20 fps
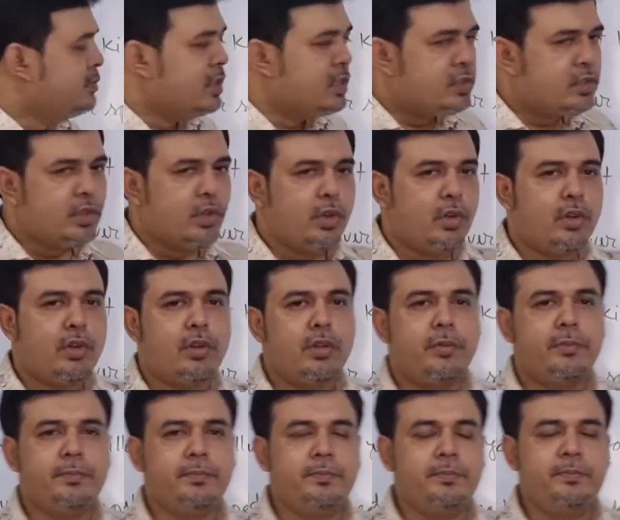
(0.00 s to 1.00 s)
So
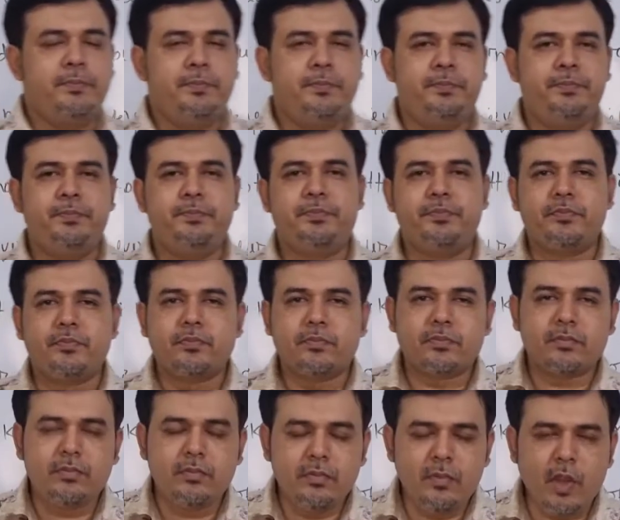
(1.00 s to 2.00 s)

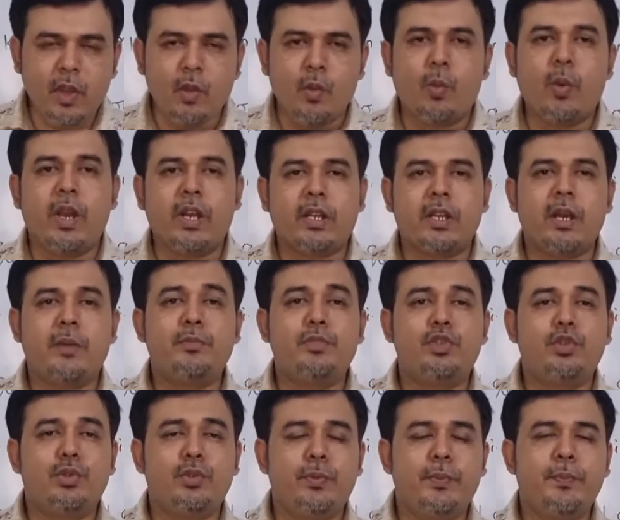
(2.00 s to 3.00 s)
welcome
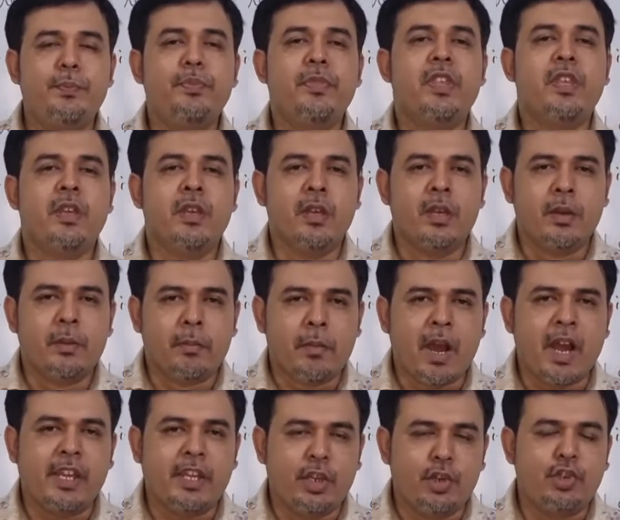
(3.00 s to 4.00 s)
to
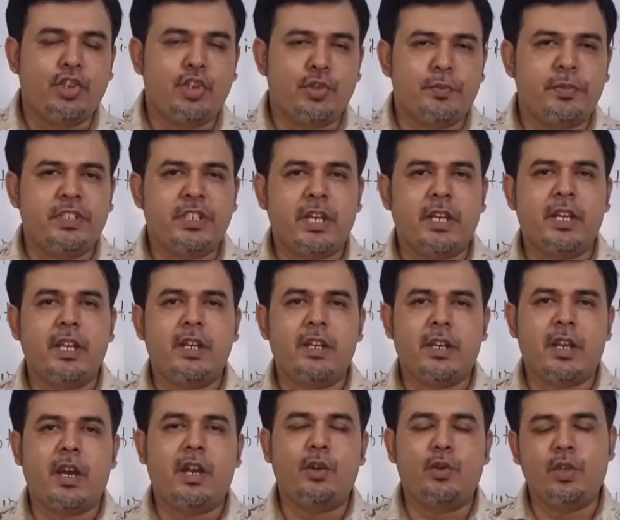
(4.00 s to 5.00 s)
my YouTube channel,
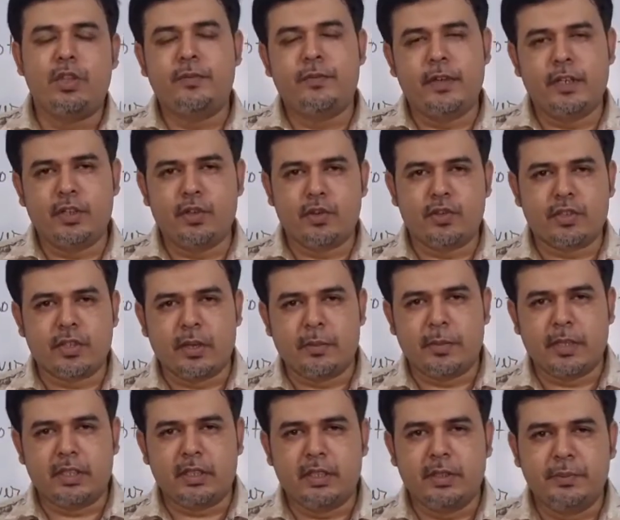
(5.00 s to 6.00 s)
Learn with Firdaus
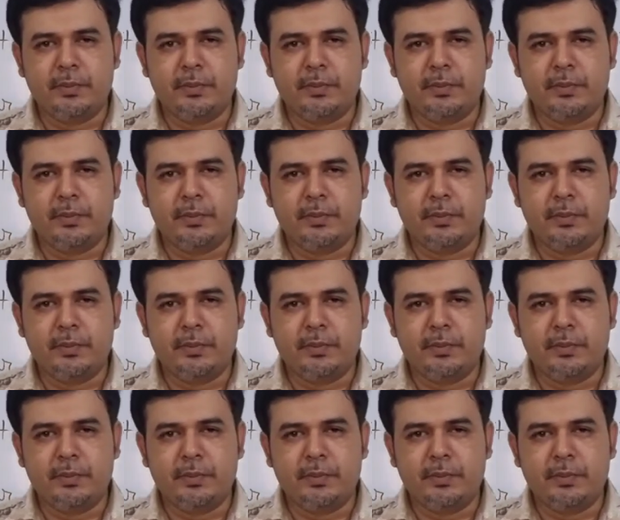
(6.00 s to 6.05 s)
Ahmed.